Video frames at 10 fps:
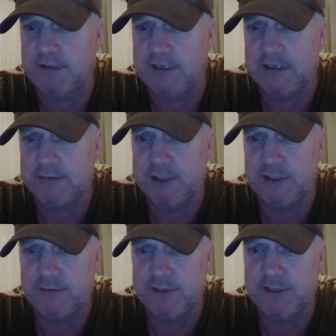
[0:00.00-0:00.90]
going to be
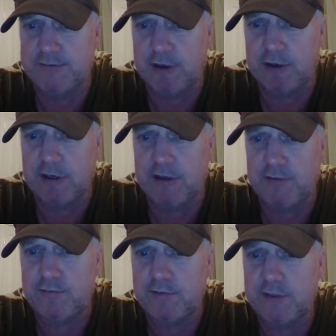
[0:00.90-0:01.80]
doing
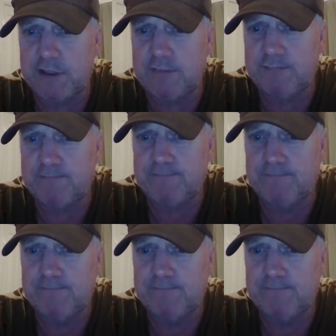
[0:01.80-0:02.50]
tomorrow?